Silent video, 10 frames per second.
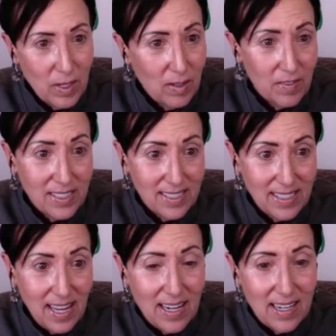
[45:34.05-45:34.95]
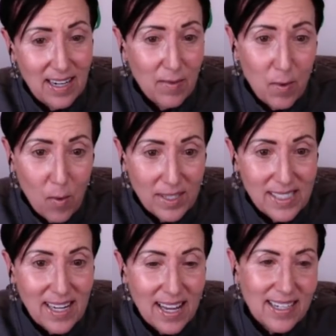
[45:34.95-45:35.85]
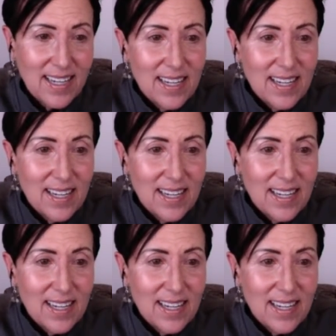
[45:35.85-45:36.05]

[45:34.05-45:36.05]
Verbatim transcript: we could have sustained it? Of course not.